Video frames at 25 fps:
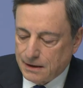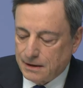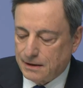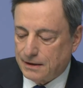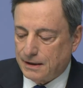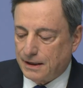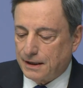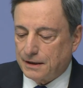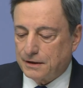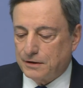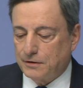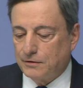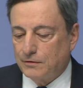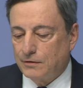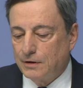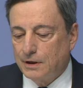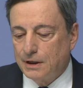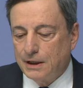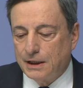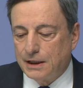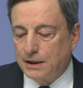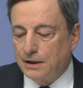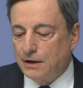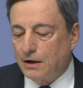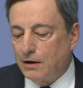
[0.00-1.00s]
Thank you.
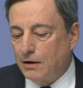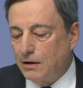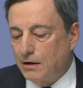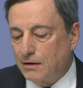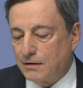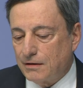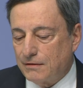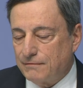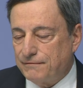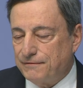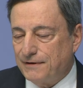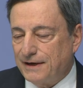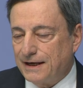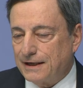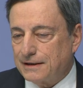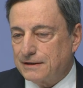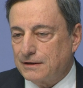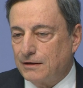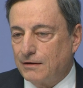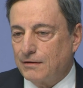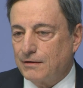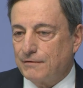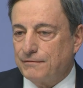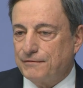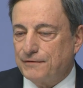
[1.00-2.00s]
Now, on the
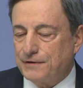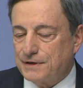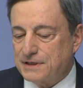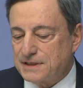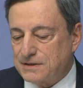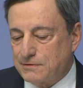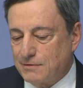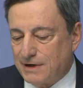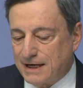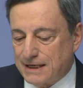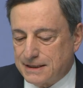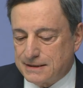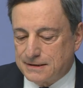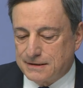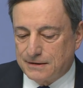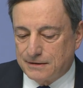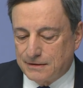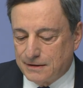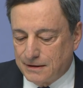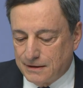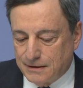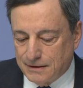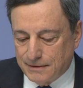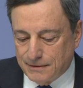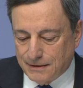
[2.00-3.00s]
first
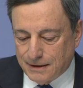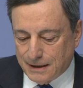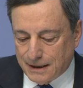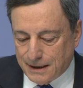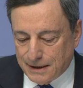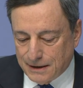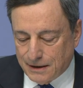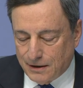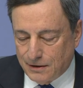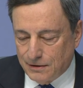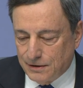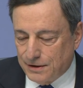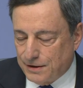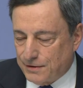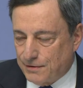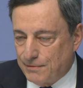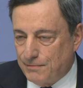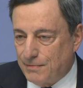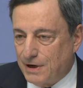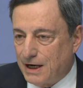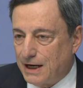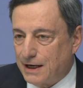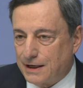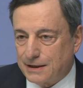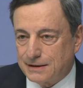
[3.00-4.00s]
question, I only
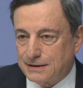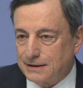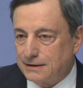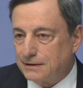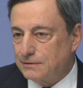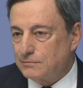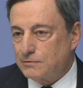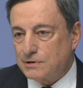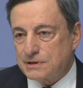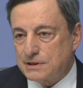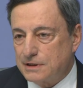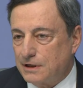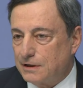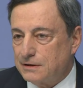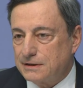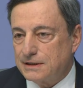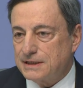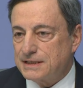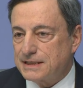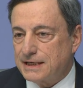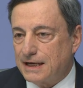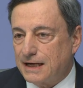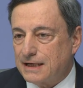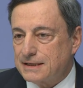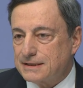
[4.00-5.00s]
remarked that it was not
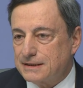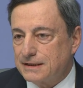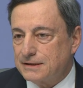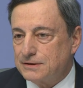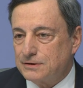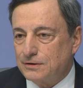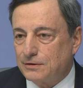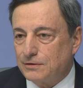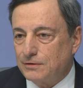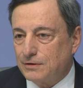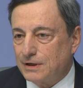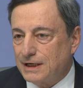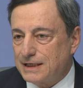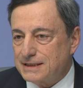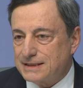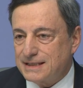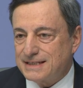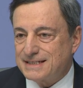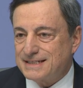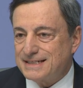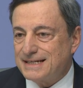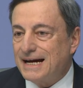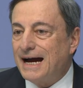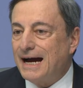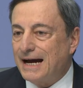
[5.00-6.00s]
discussed at all as a
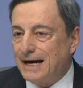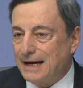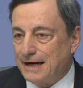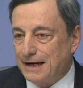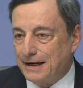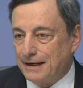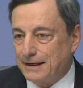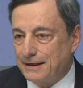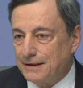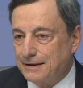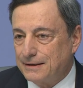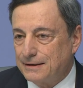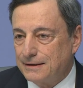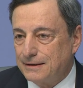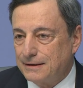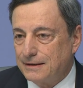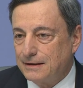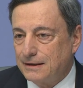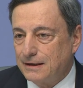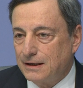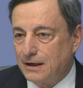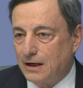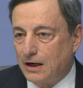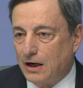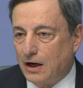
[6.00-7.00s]
sign
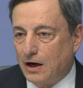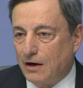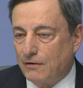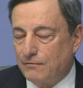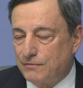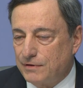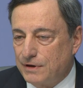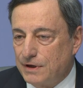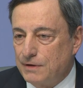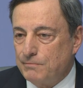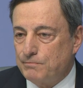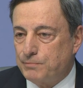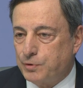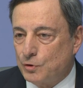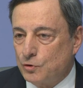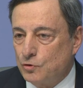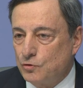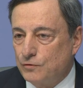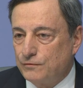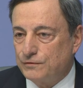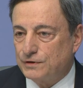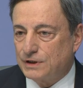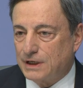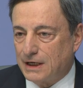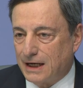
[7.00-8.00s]
of the
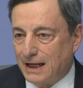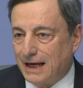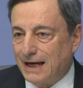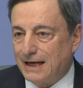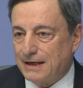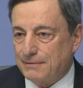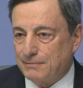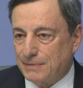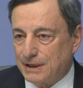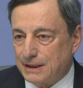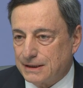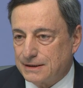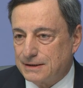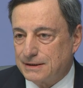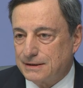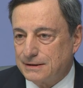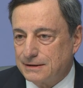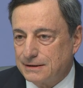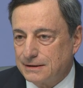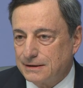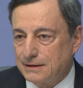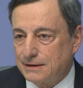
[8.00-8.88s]
improved climate.